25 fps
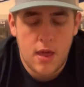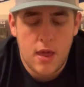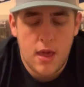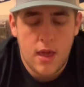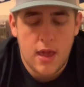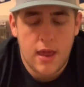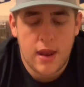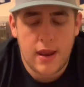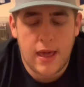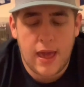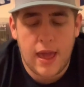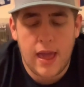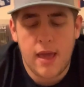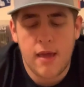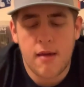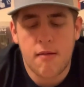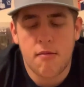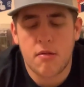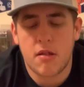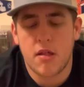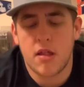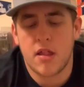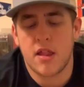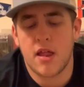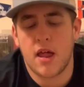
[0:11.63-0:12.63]
And the
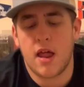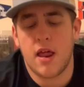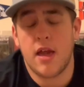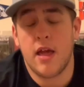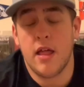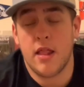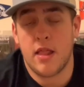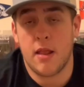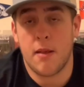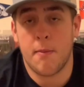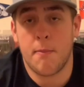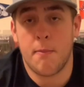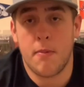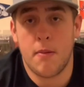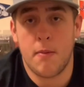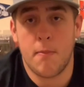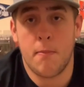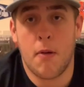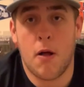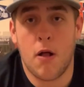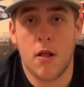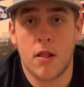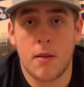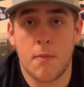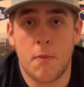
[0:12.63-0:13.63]
AFC side, gets the
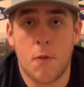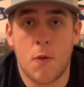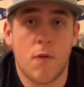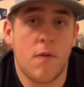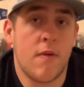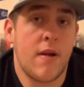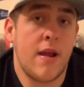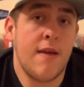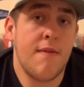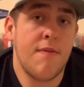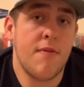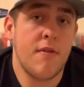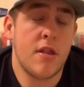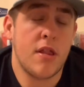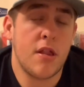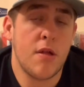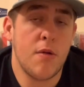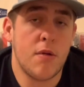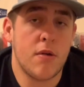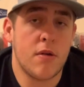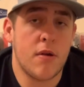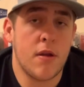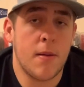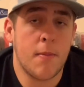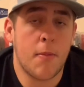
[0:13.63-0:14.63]
Baltimore Ravens, who are
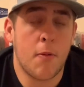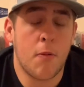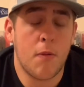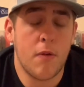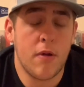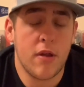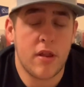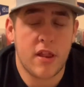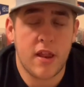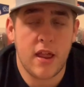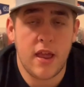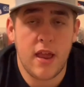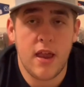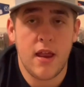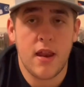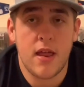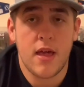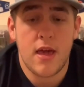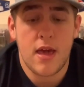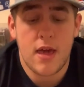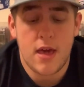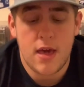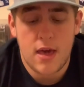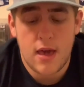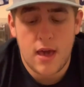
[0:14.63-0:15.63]
the number one seed,
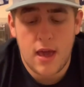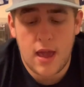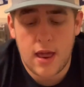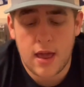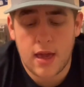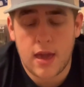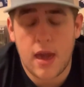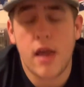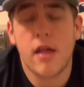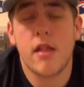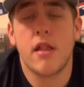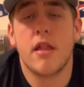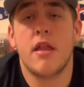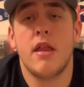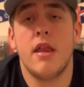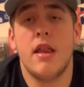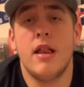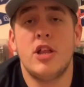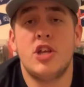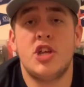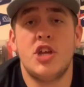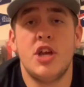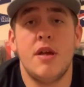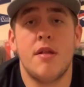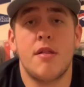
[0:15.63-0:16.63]
and Kansas City
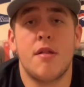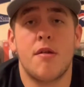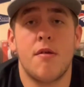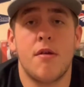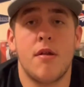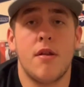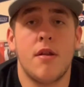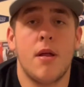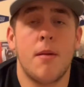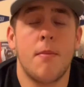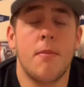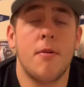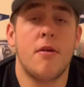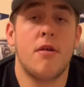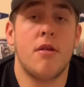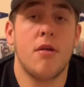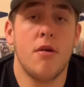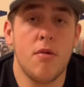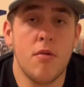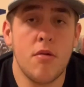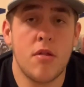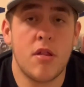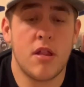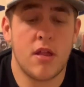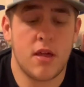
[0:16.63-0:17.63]
Chiefs are the number
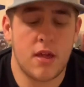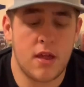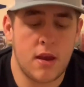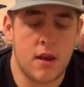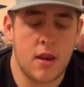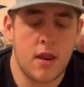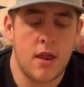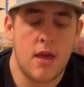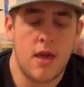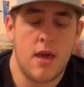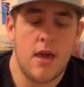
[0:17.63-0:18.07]
two seed.